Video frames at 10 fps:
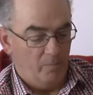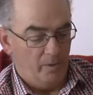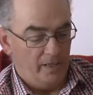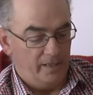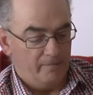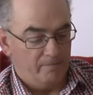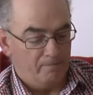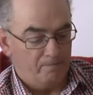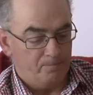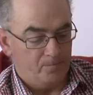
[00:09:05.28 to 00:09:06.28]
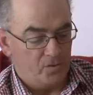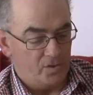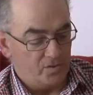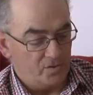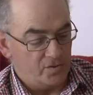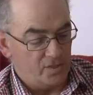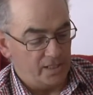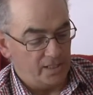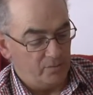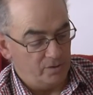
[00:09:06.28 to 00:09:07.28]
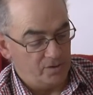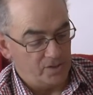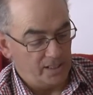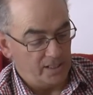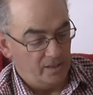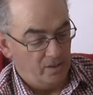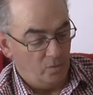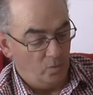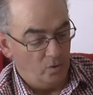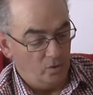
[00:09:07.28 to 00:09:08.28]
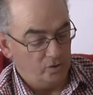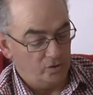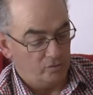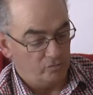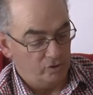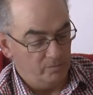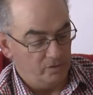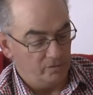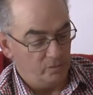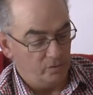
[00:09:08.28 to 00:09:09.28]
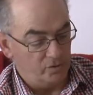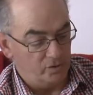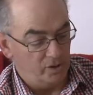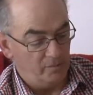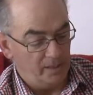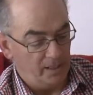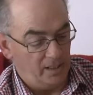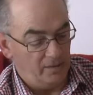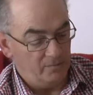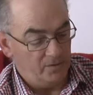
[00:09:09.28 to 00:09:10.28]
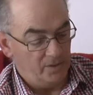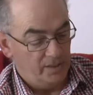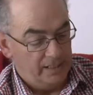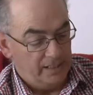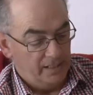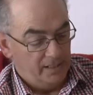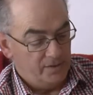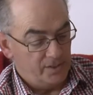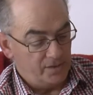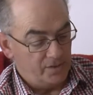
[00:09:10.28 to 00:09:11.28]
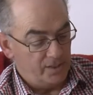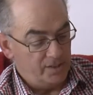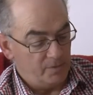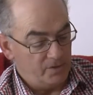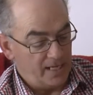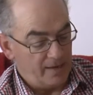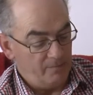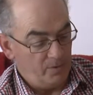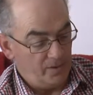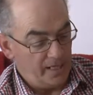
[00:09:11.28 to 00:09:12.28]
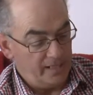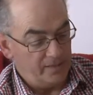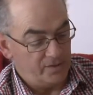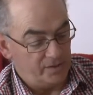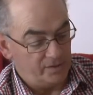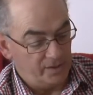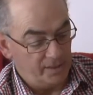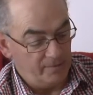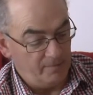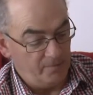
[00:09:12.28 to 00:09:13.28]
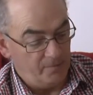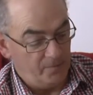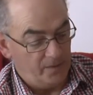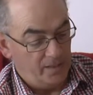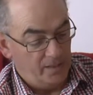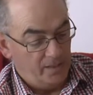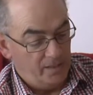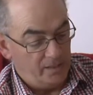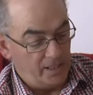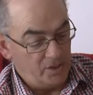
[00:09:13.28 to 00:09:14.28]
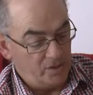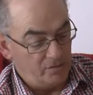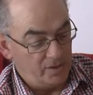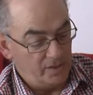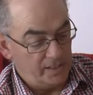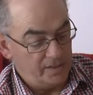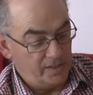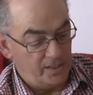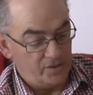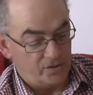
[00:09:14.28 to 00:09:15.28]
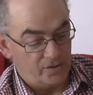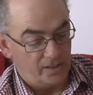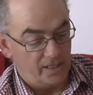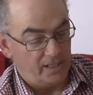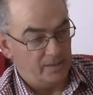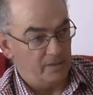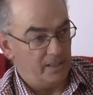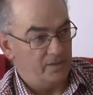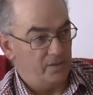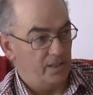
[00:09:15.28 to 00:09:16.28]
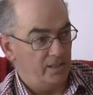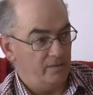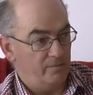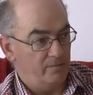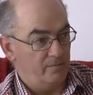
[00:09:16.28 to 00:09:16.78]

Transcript: But Jesus is saying you will see wars, rumours of wars. Don't be alarmed. Such things must happen, but the end is still to come. Nation rise against nation, kingdom against kingdom.